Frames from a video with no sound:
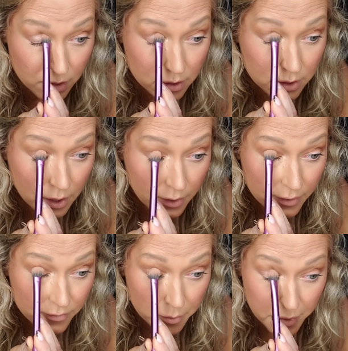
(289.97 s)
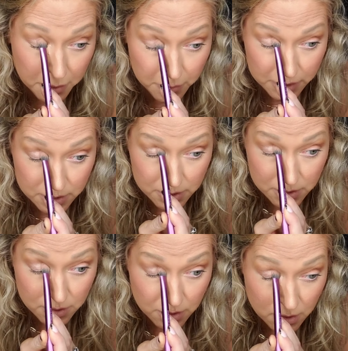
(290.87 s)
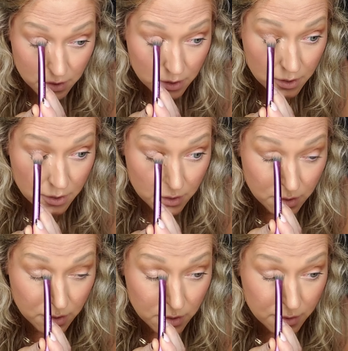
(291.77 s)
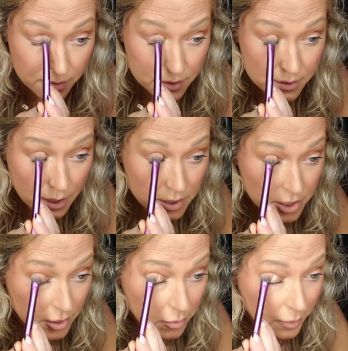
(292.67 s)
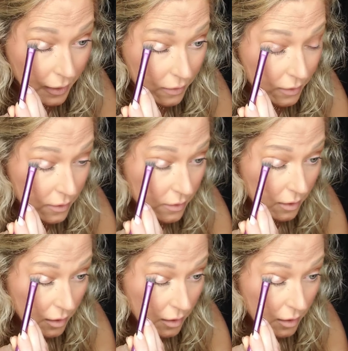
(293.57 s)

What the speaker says: Love the pigments in this eyeshadow palette.